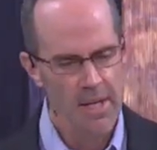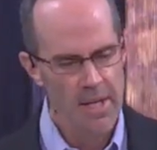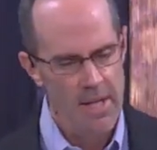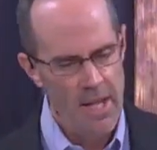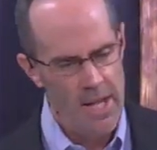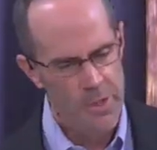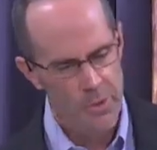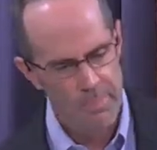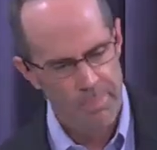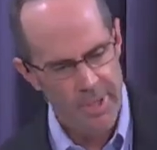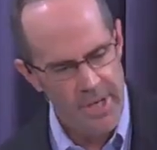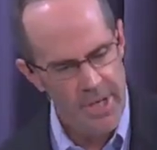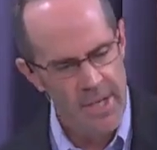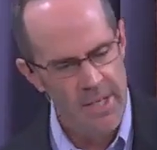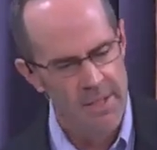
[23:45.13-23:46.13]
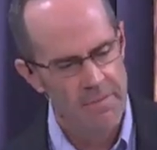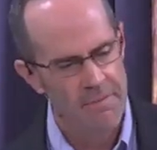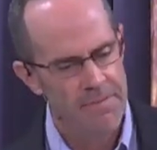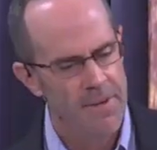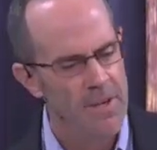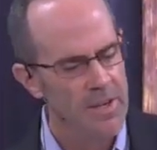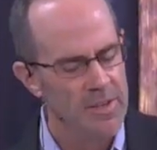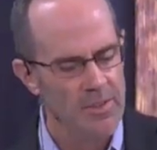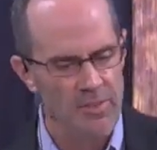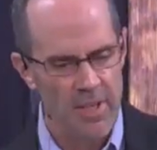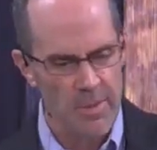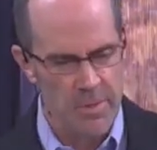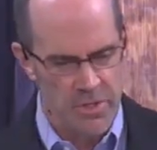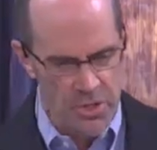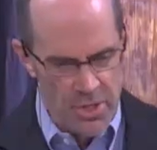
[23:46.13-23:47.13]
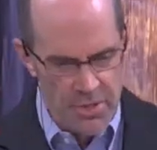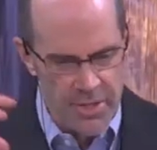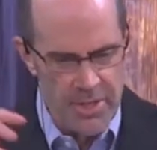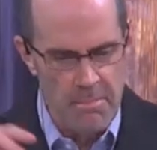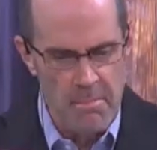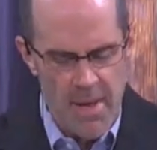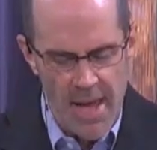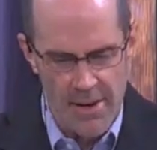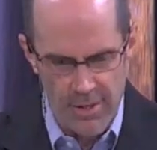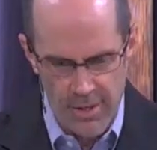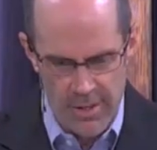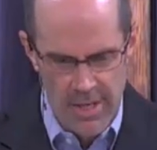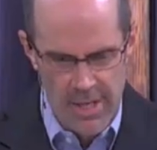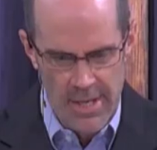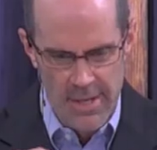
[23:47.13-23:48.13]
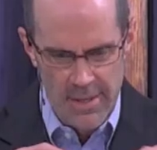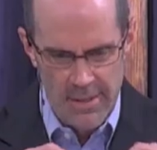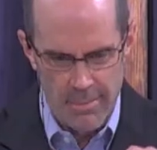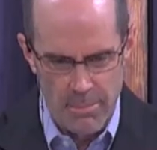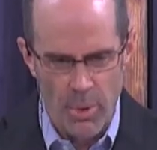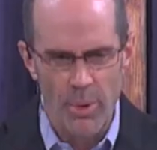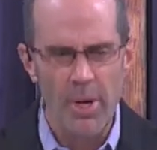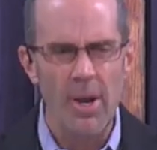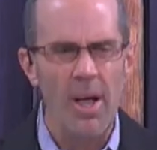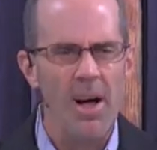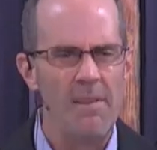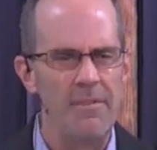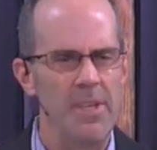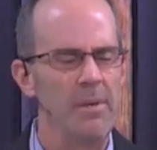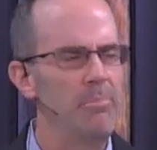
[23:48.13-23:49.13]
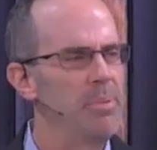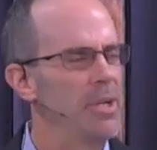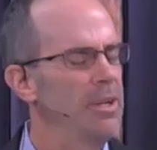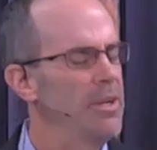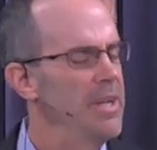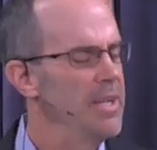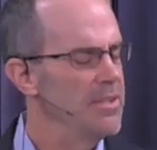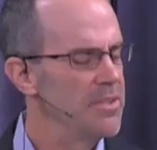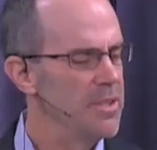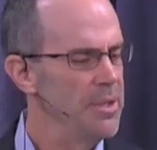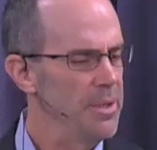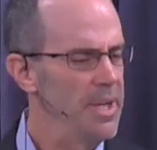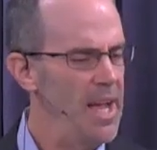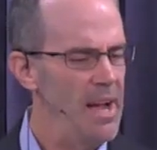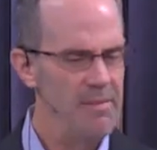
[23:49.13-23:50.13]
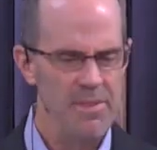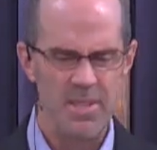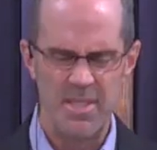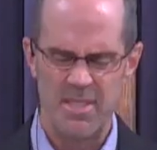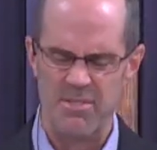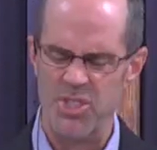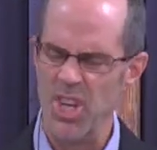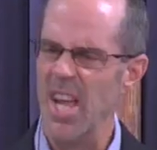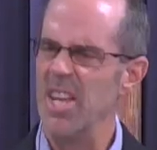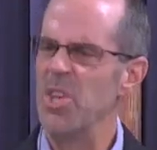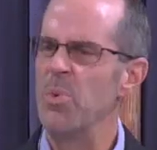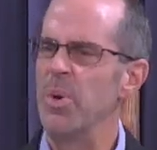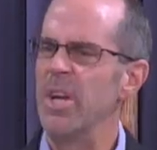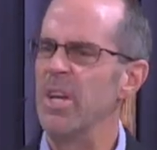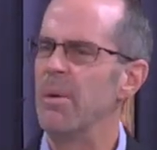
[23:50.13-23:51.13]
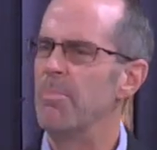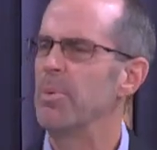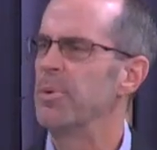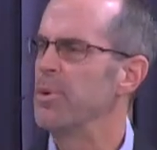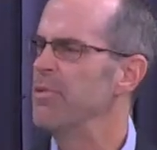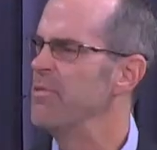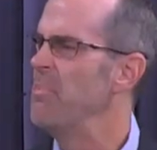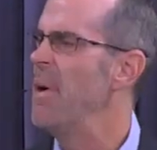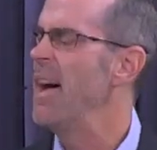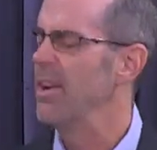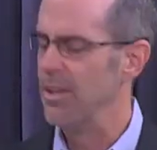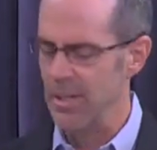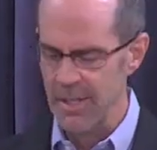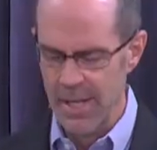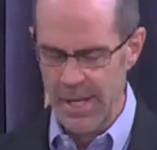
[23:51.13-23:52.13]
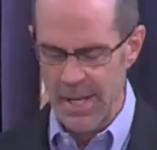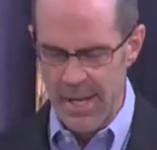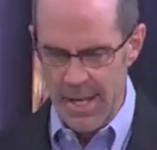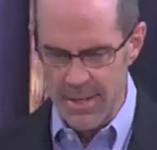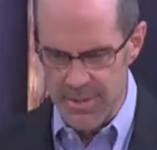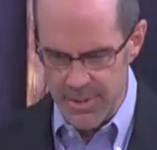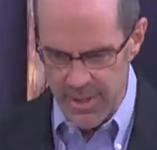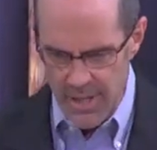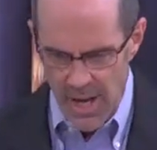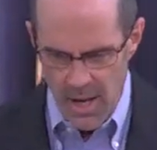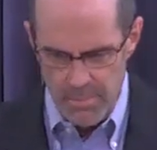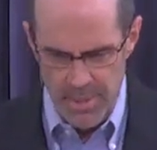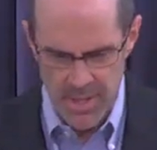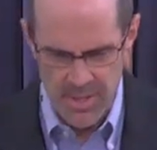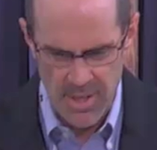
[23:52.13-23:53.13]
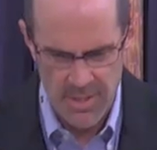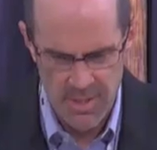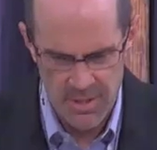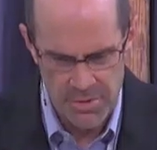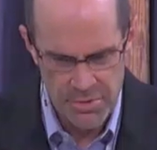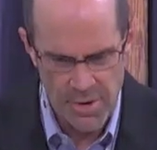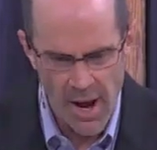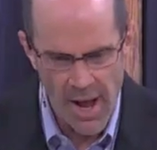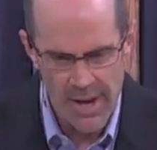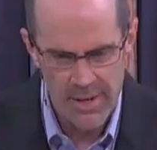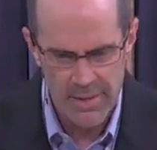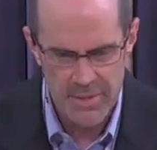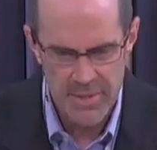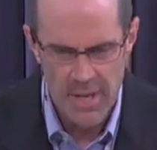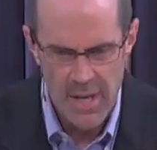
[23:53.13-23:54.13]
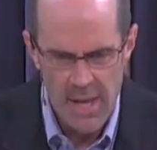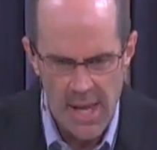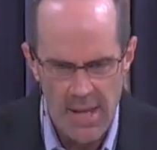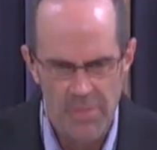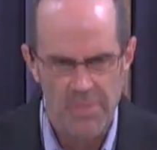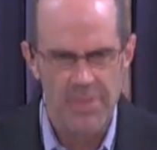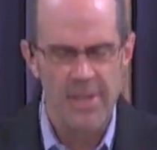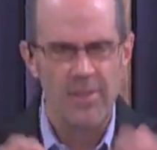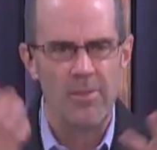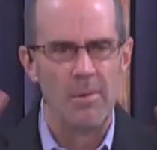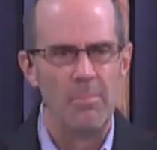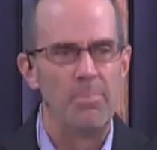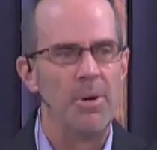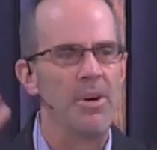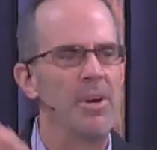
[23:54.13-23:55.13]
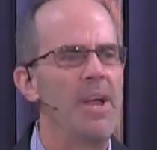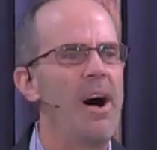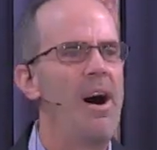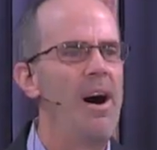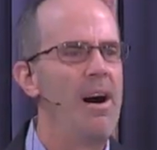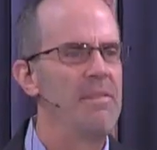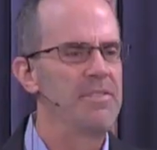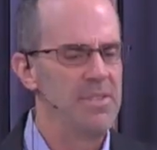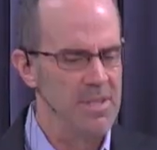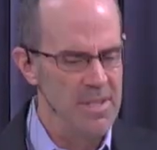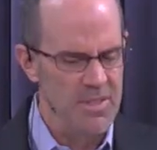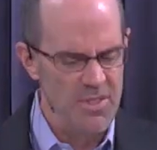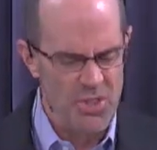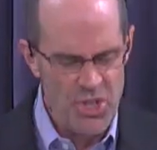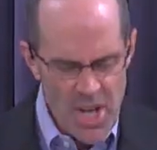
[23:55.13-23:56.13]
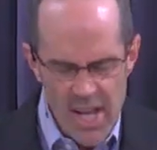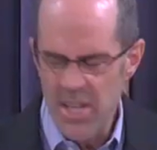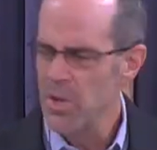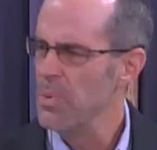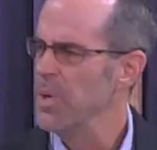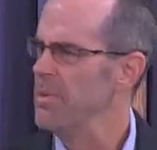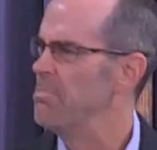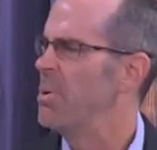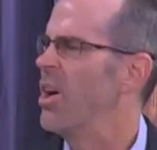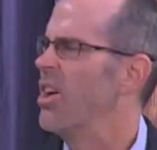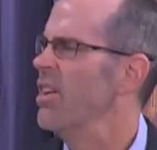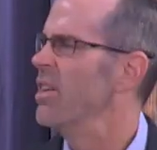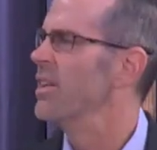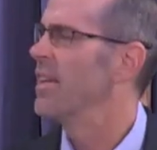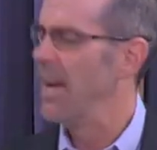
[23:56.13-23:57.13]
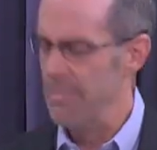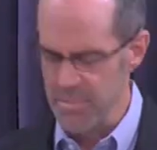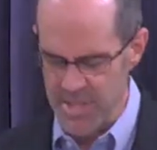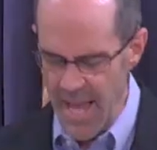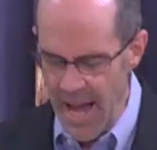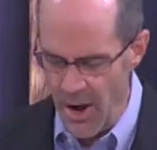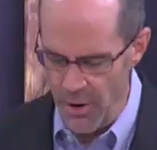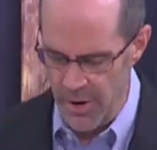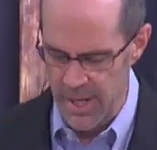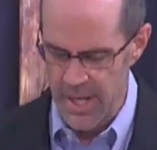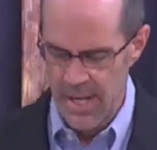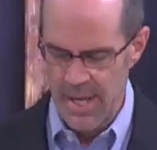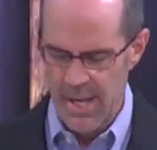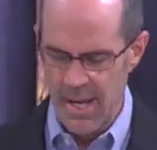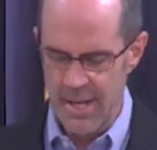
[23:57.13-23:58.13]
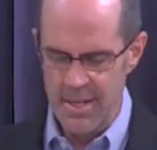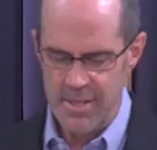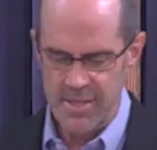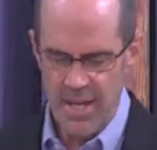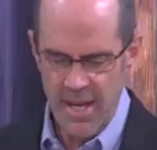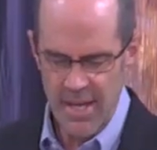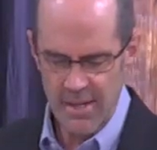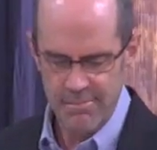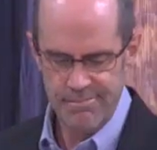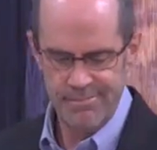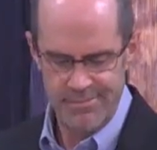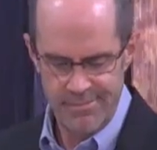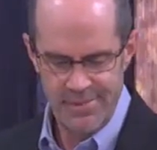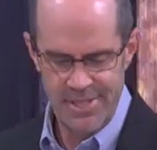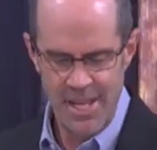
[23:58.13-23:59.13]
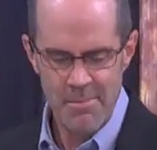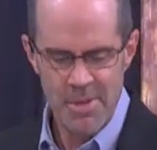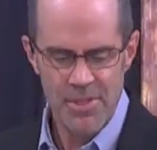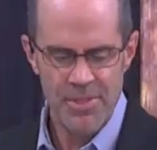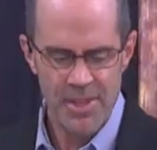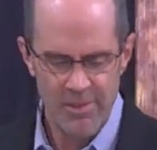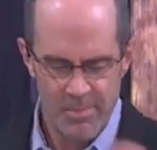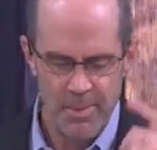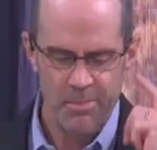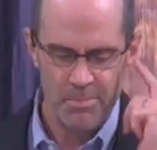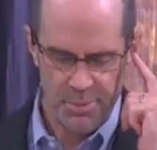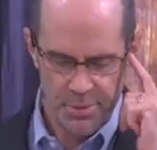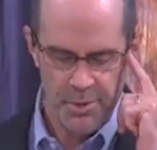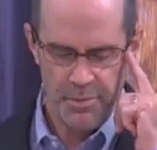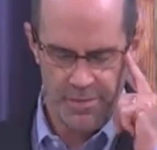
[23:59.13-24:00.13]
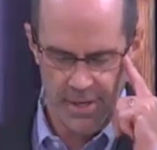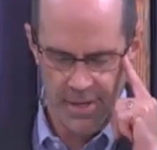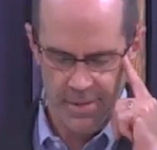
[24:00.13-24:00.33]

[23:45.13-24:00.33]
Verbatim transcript: And you would put it in the furnace, and it was usually metal to boil off the impurities so you would have this genuine, approved metal. And so God puts us in trials, and things are burned off. So this genuine part comes out, and he's saying, Timothy's been proven.